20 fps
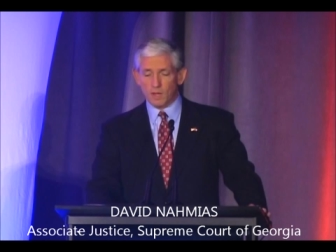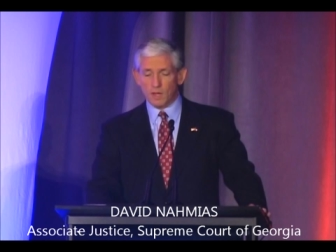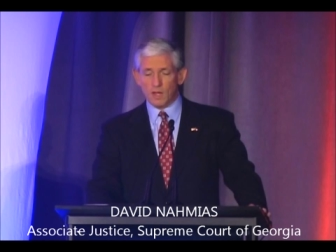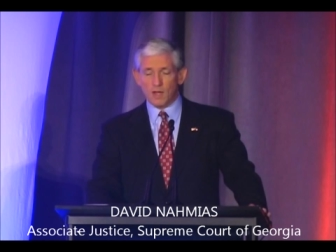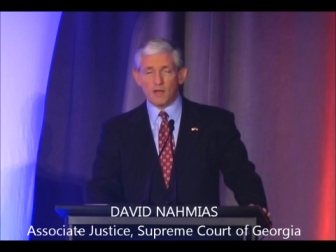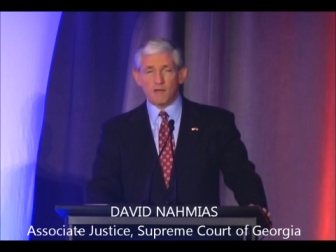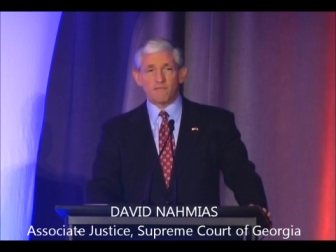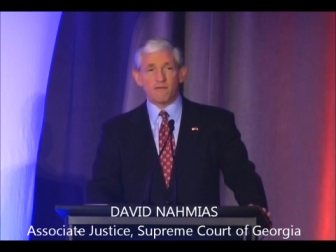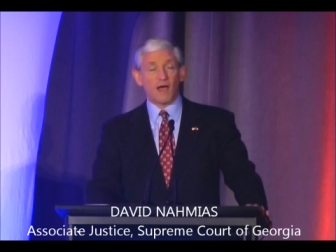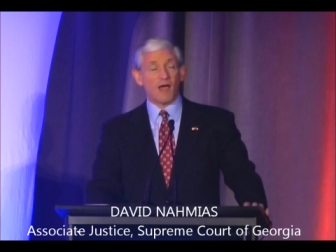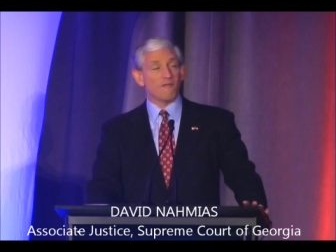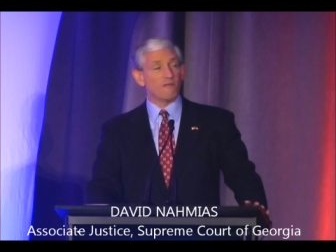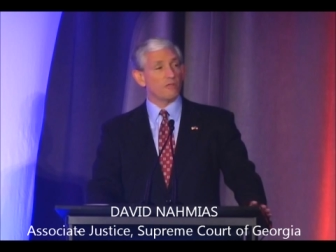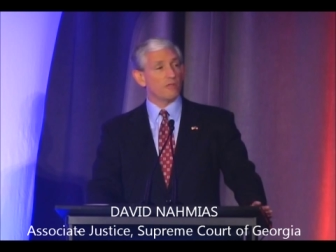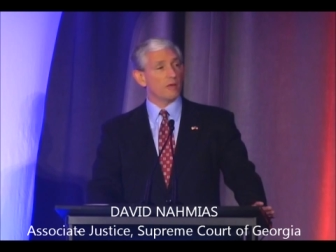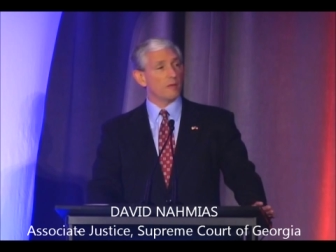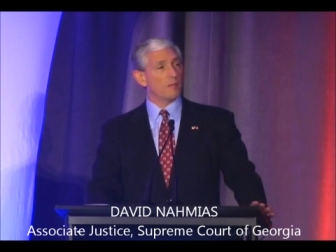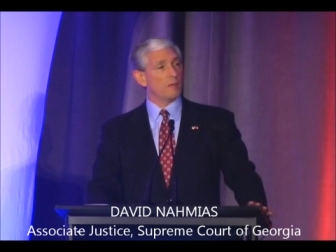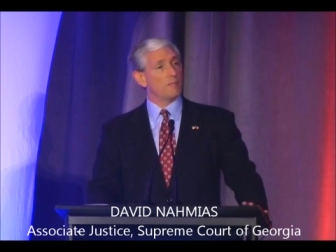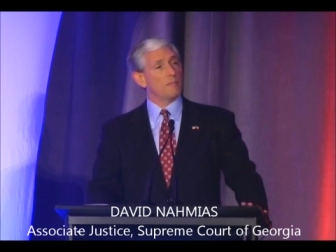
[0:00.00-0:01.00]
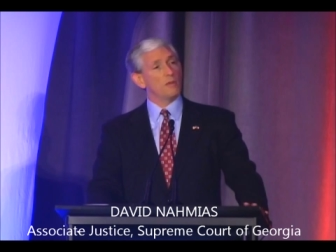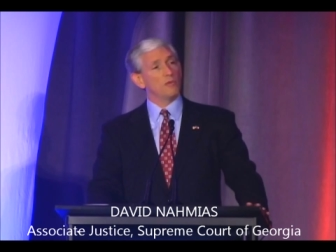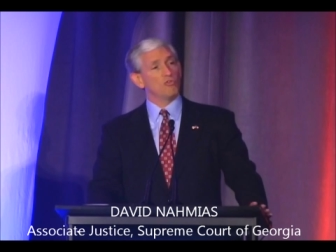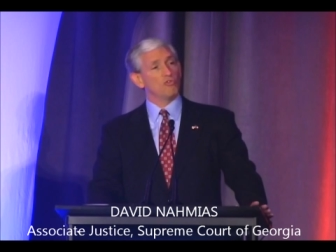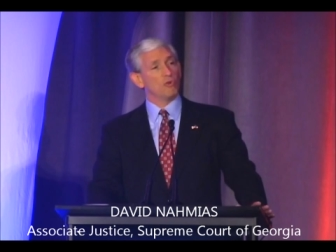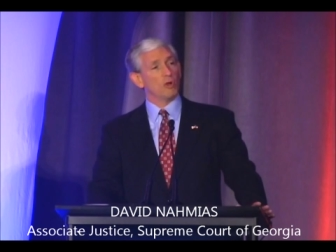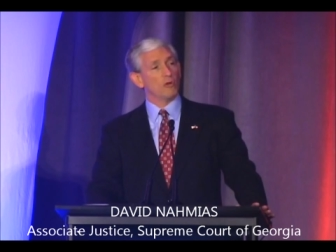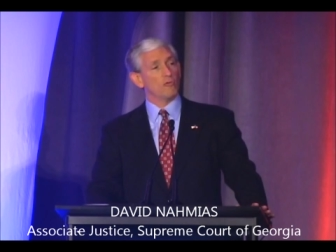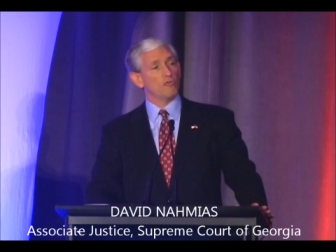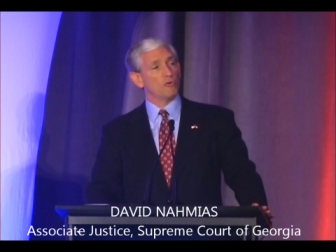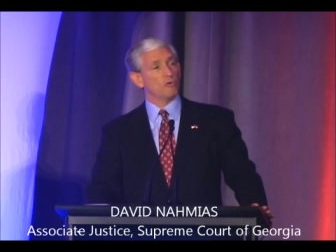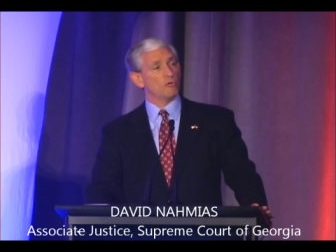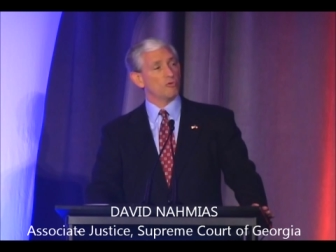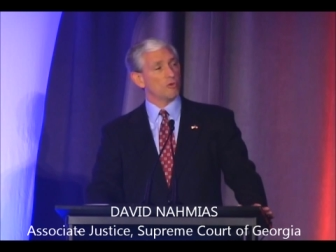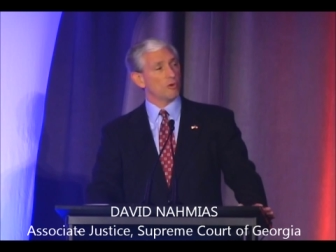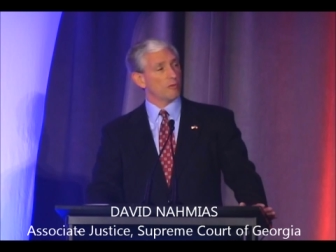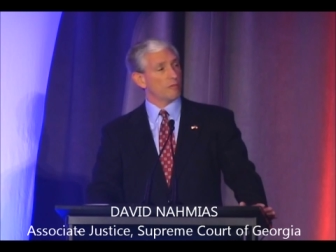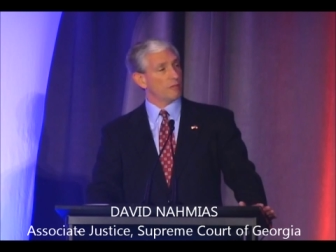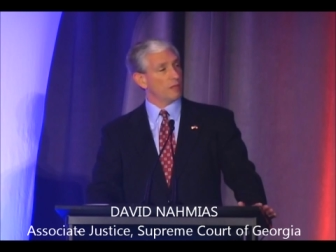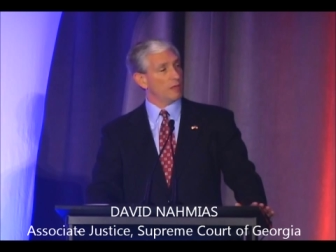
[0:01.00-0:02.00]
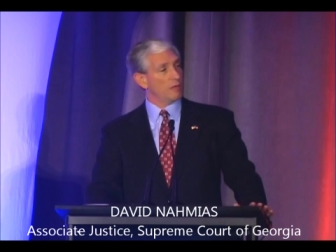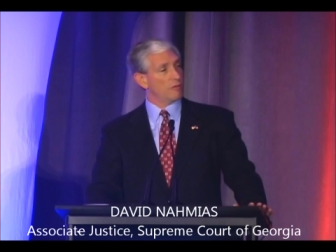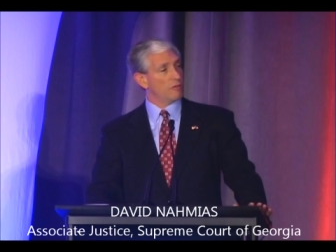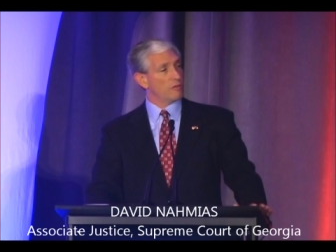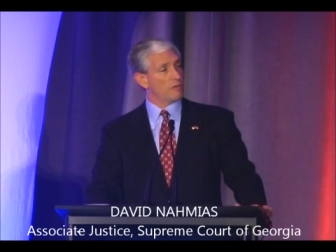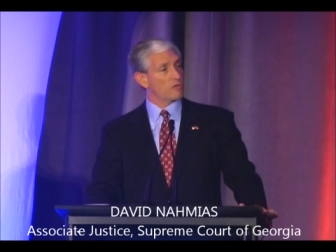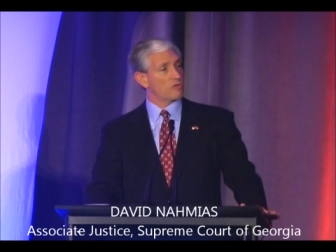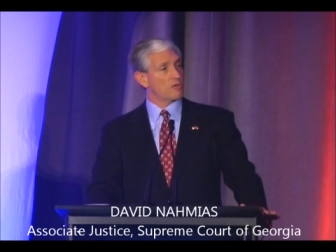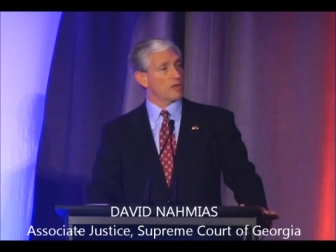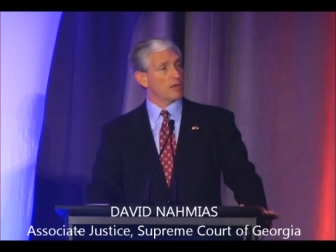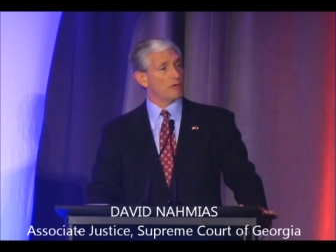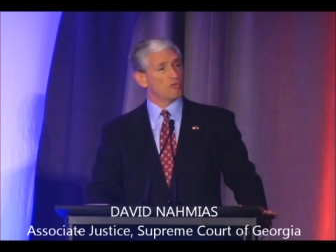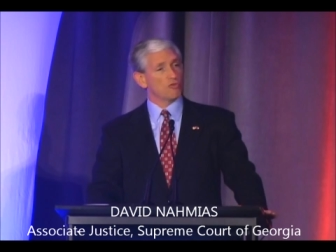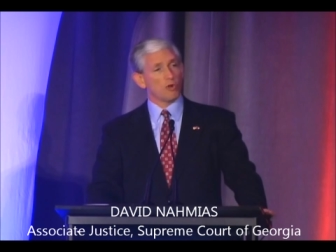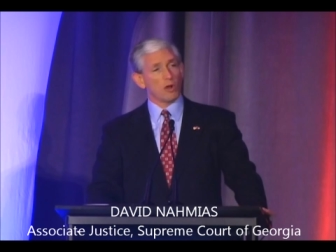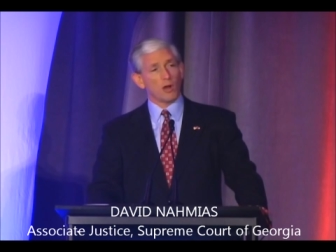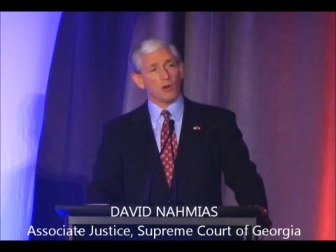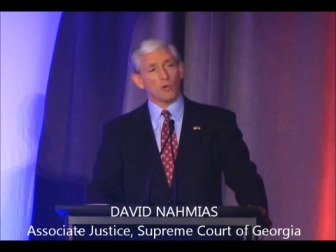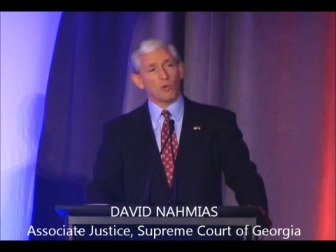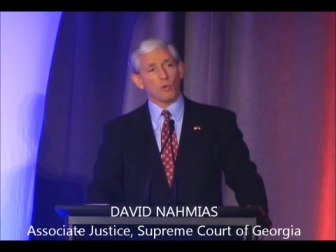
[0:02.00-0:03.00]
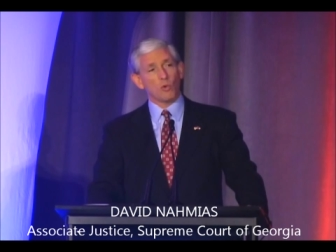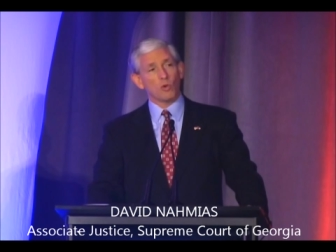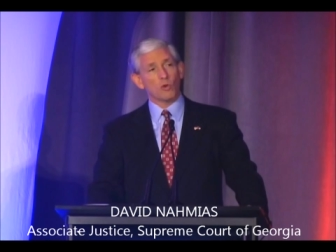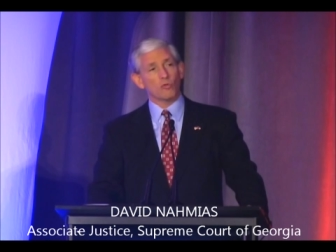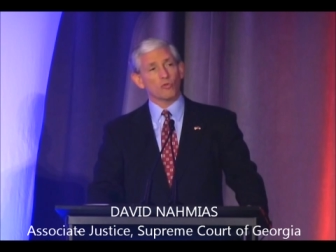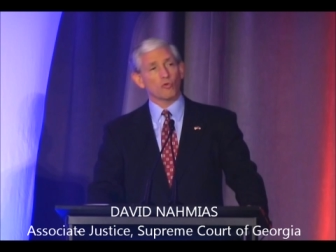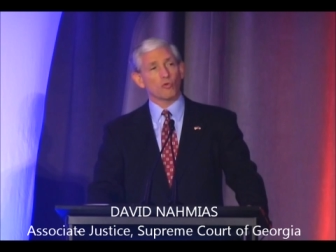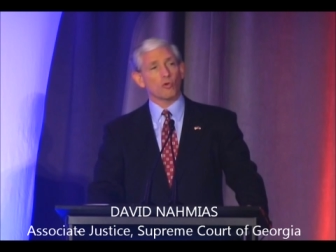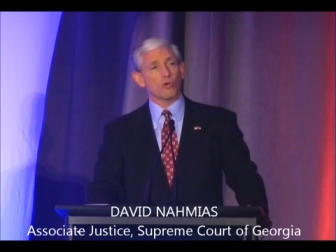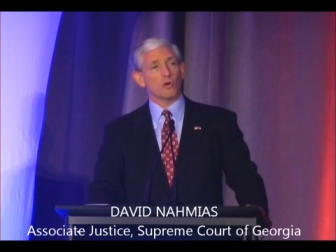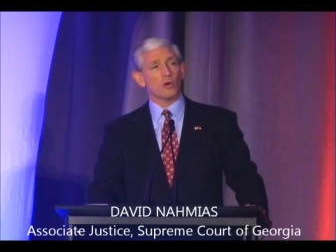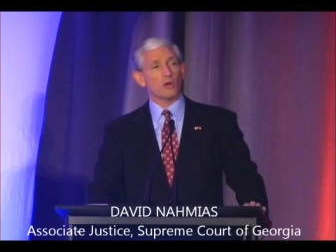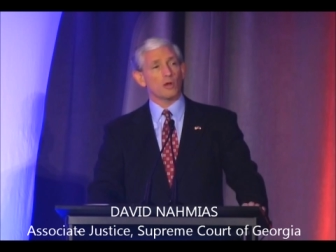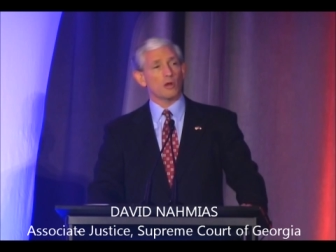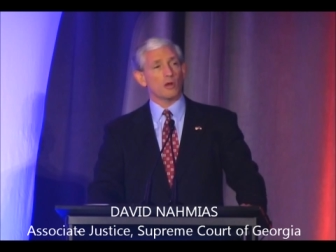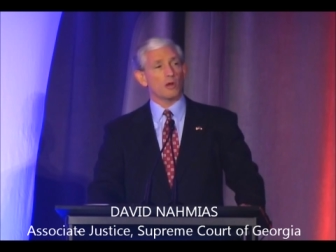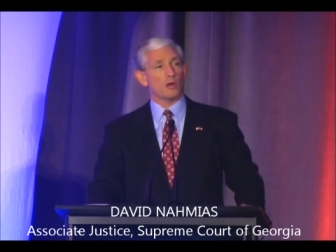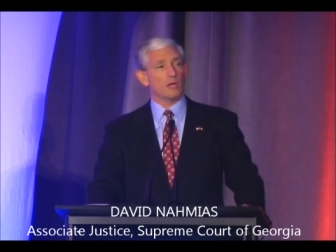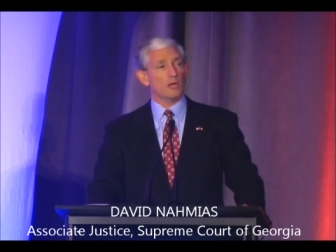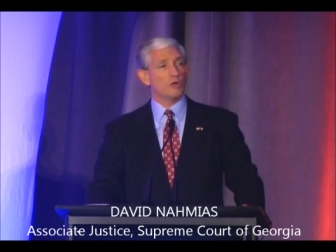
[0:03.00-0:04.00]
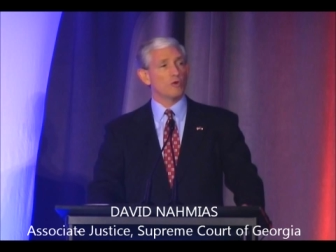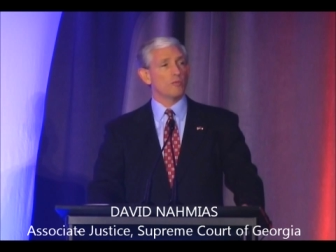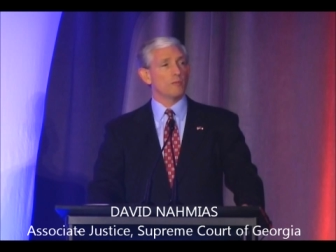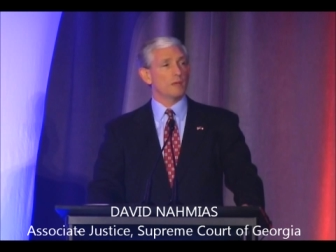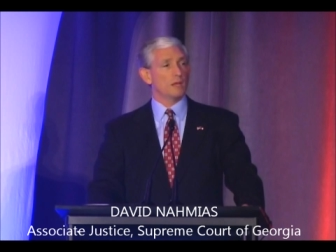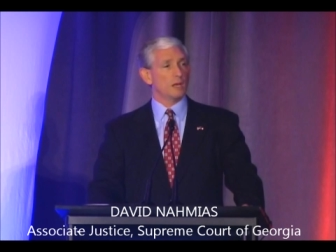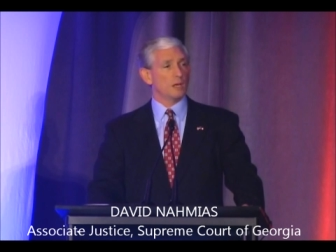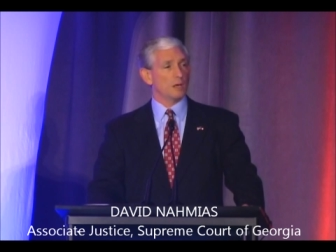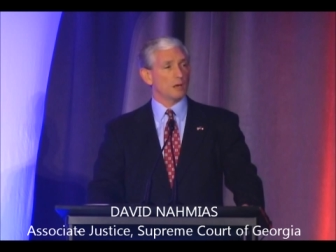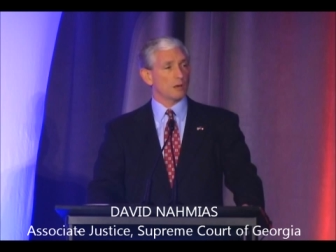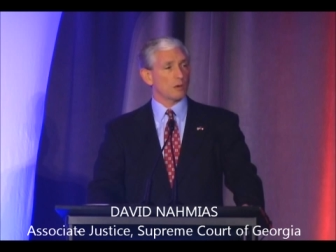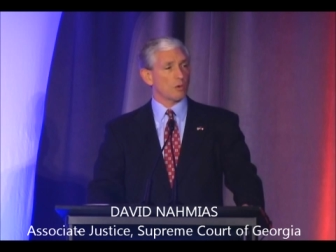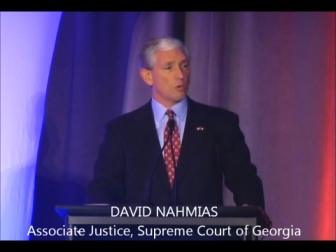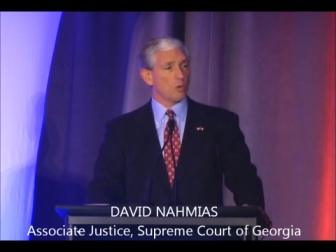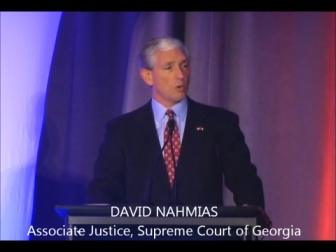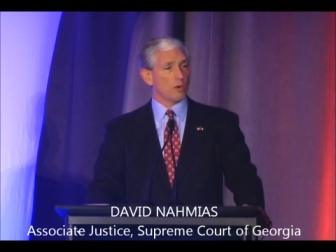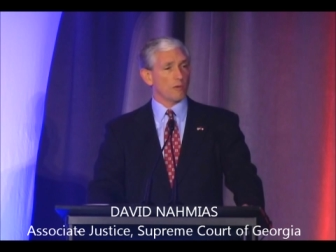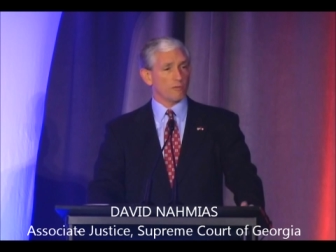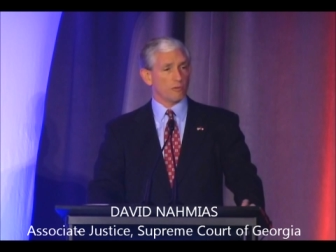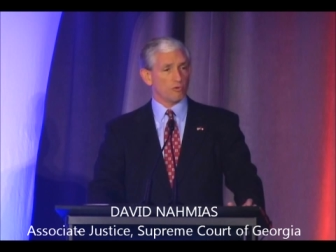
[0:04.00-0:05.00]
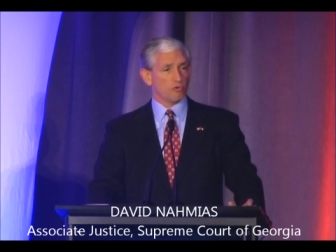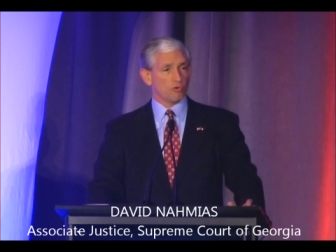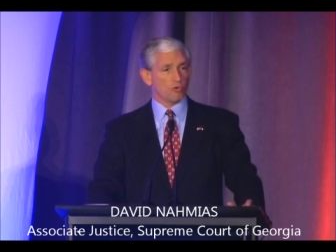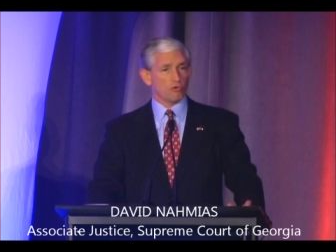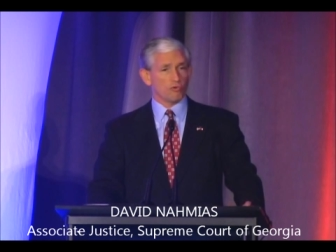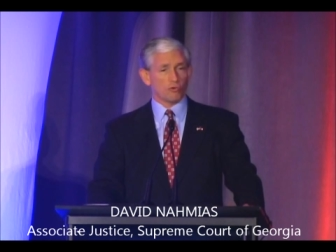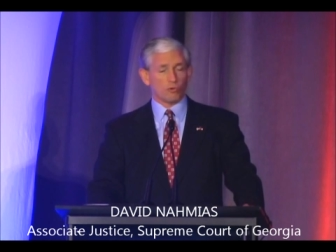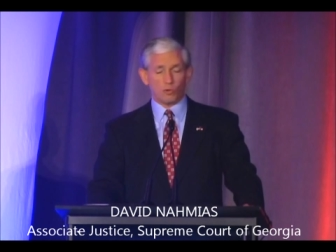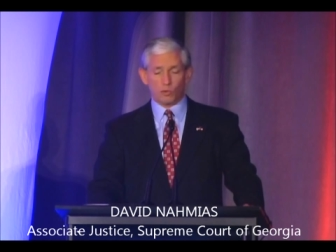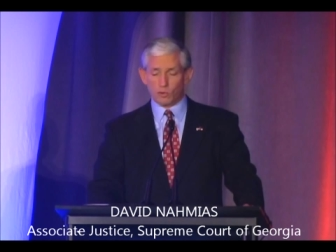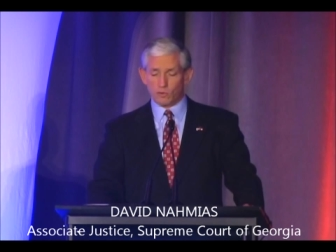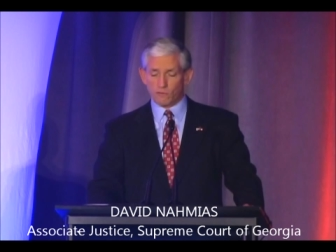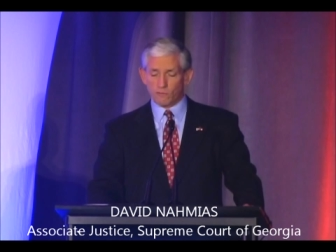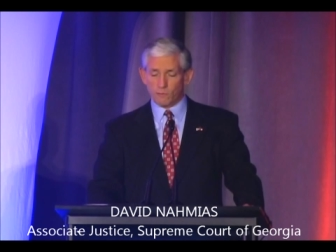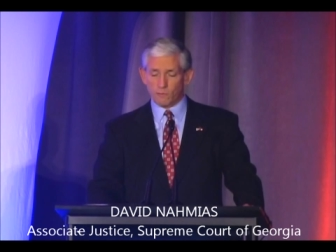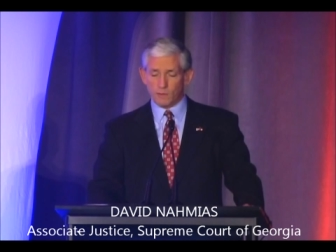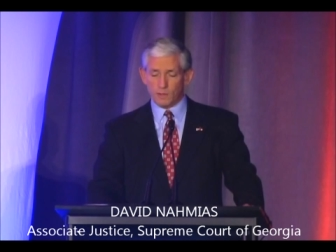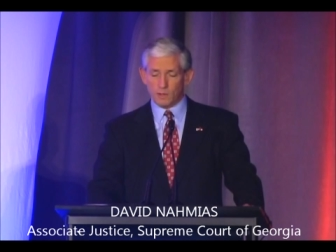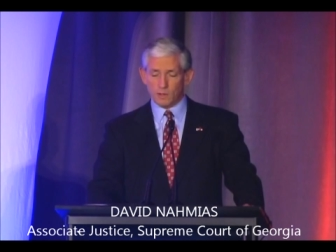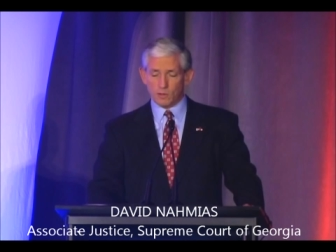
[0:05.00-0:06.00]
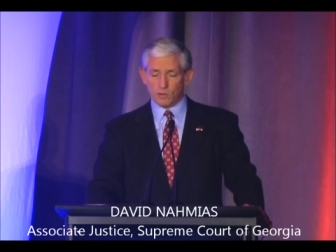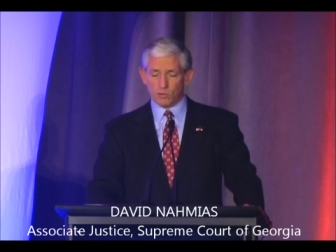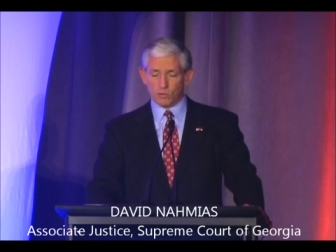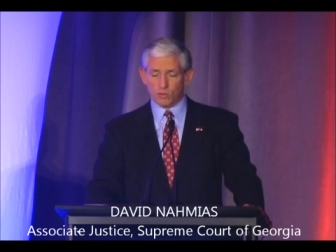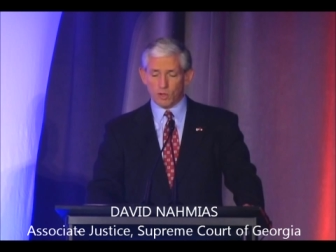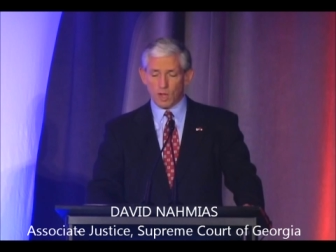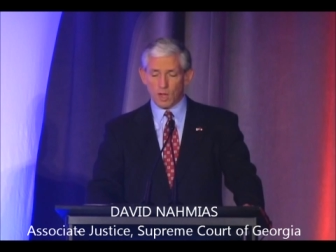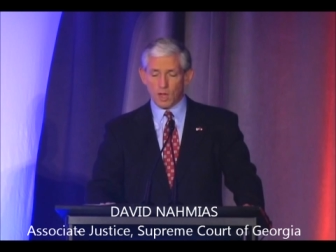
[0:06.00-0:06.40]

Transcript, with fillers: Five of them have been judges on either the state trial courts or on our intermediate court, the Georgia Court of Appeals.